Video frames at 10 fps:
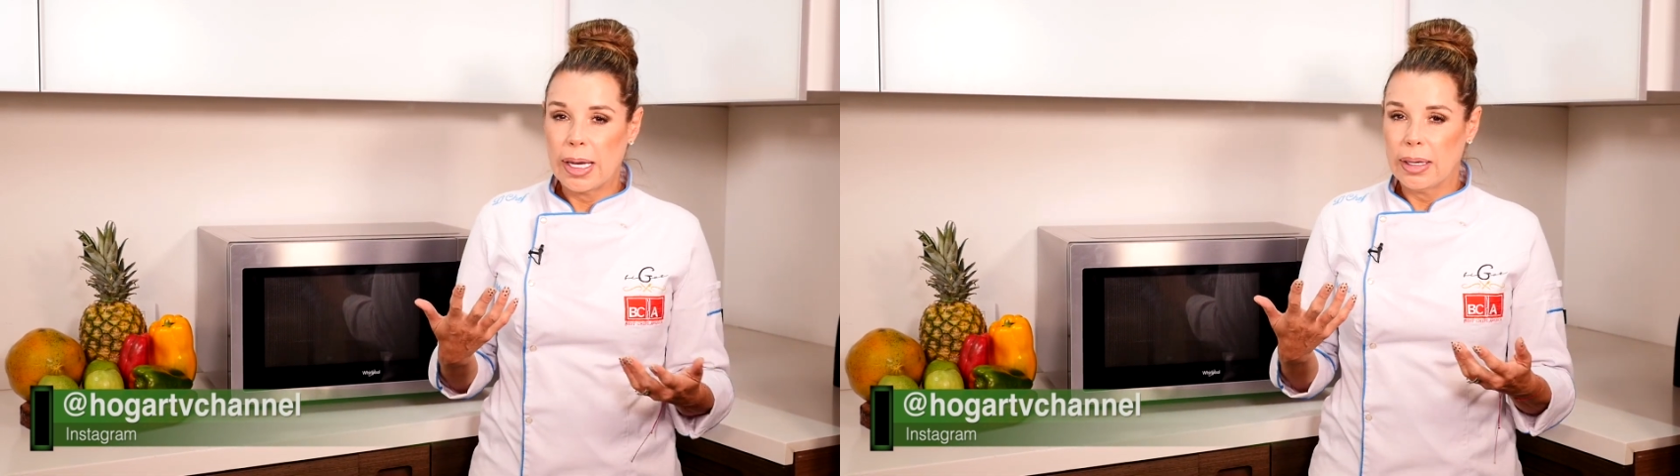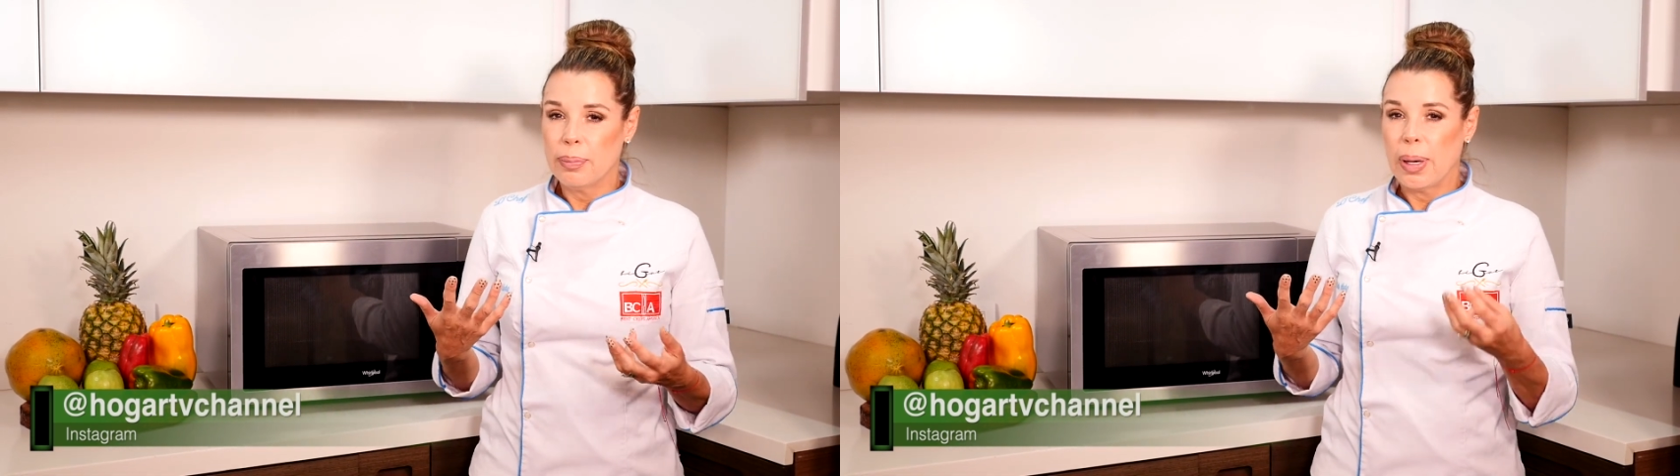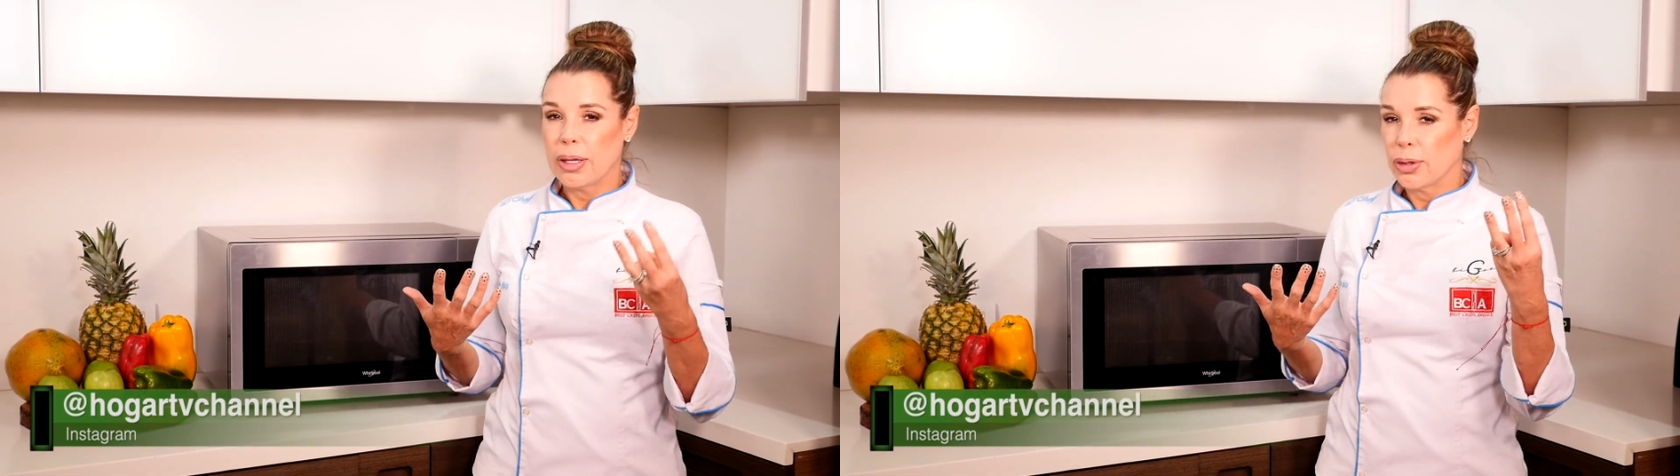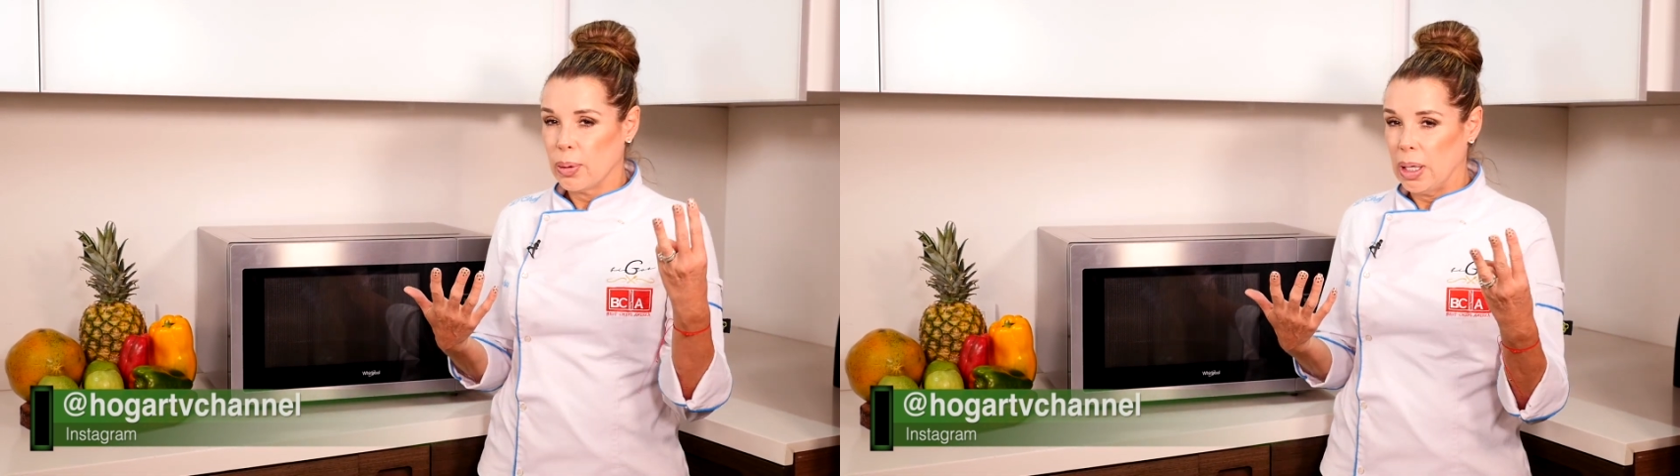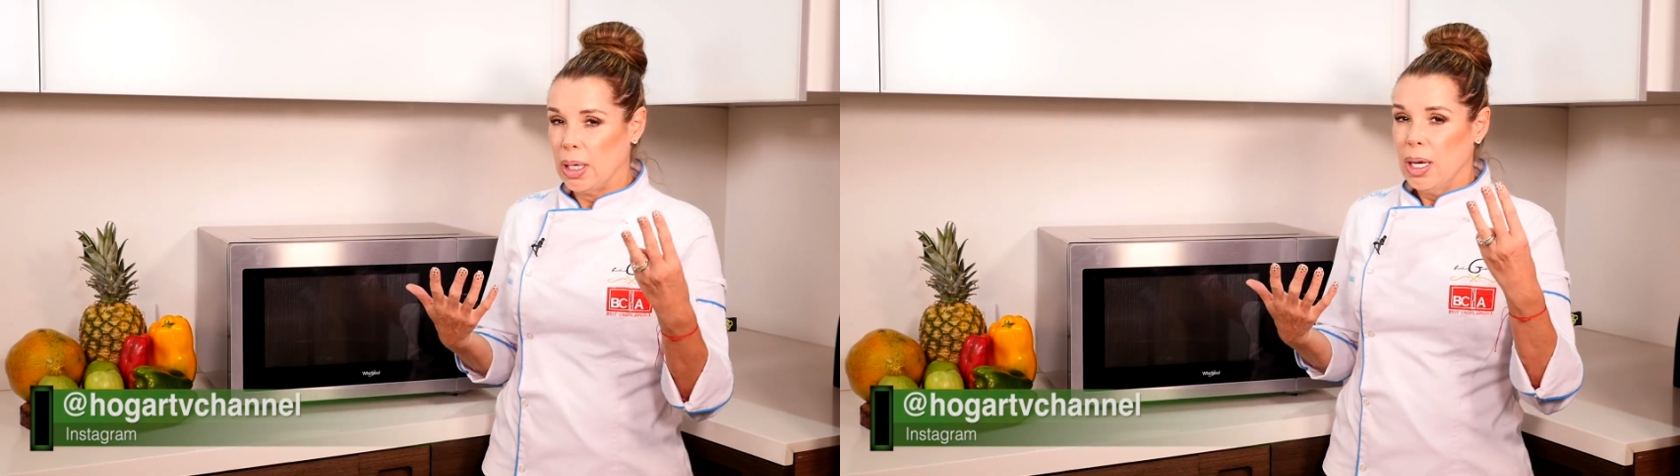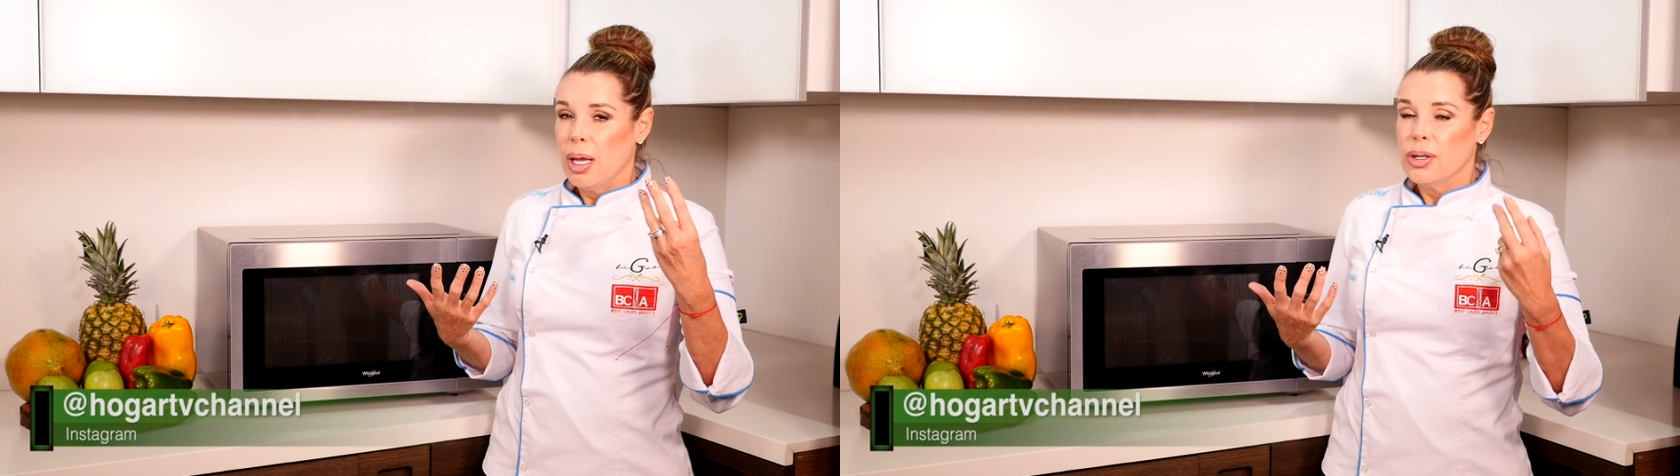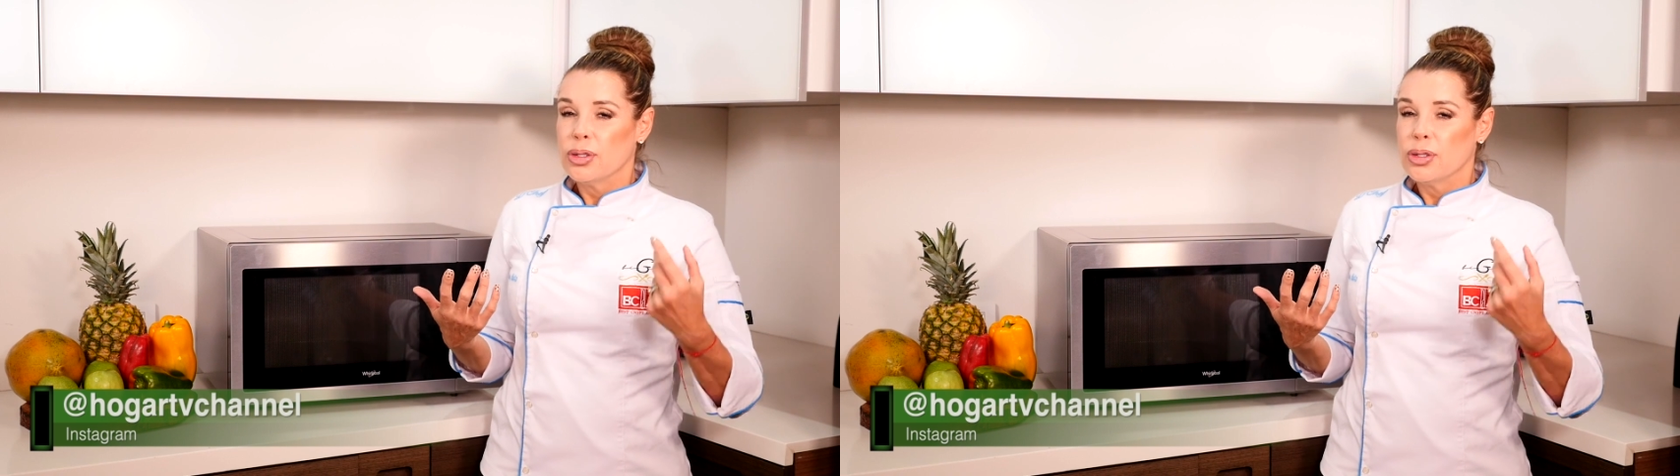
it by 3.